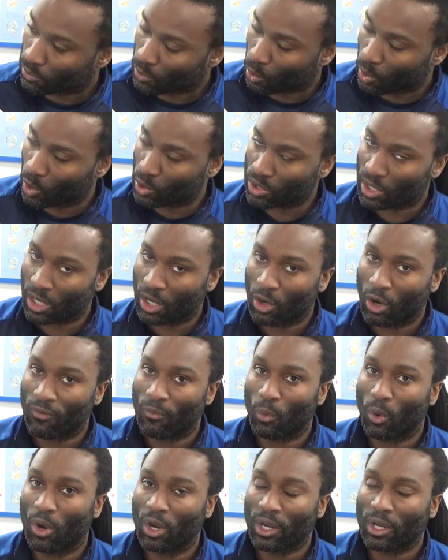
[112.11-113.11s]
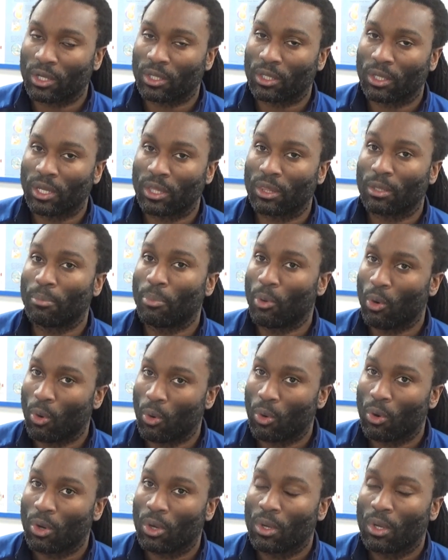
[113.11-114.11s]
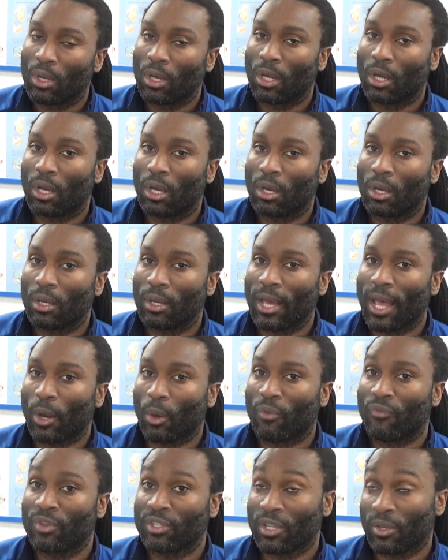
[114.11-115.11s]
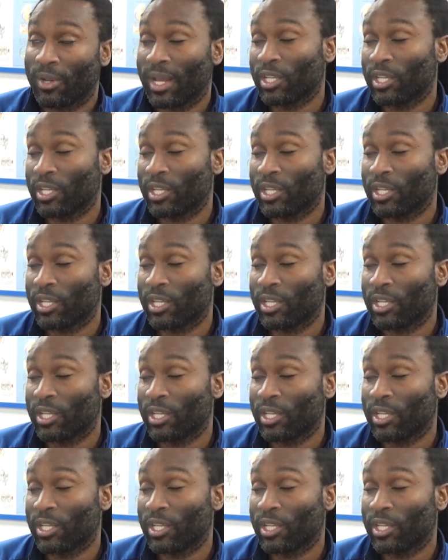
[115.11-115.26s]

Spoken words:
Will's done a lot of work in the pool aqua physio.